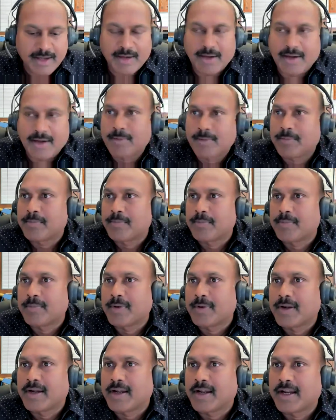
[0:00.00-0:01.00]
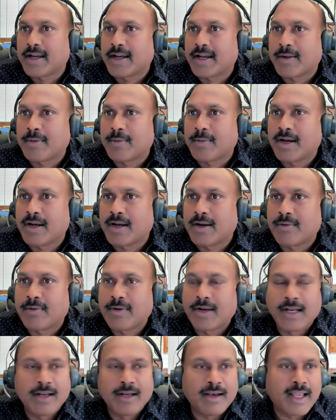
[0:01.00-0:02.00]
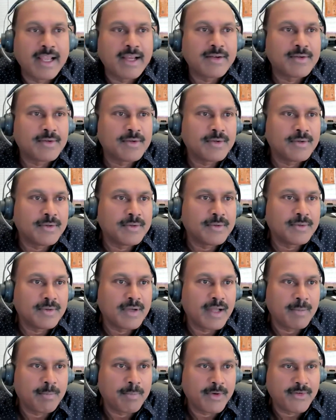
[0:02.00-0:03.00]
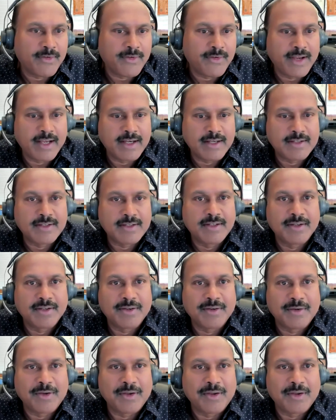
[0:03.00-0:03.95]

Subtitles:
I would really like to appreciate